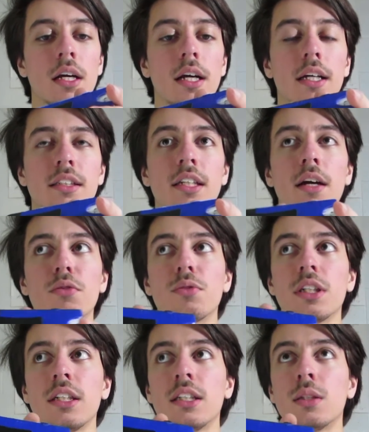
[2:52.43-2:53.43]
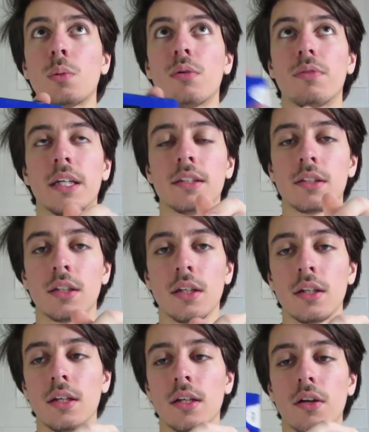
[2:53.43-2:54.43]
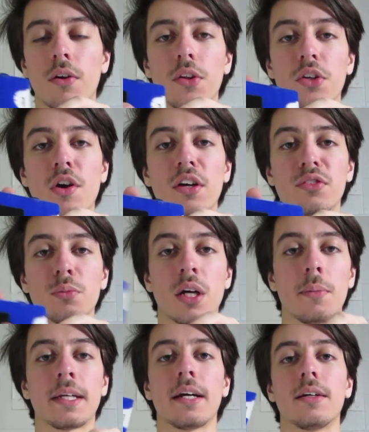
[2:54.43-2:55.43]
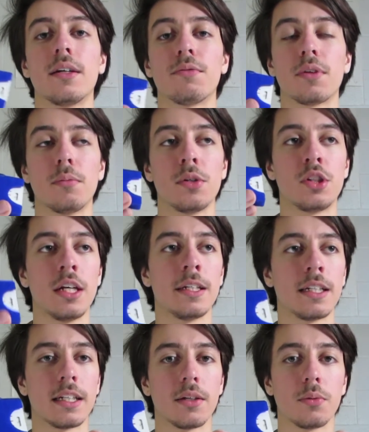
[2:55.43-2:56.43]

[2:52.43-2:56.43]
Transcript: It's not really to prevent all the cards from coming out from shaking it,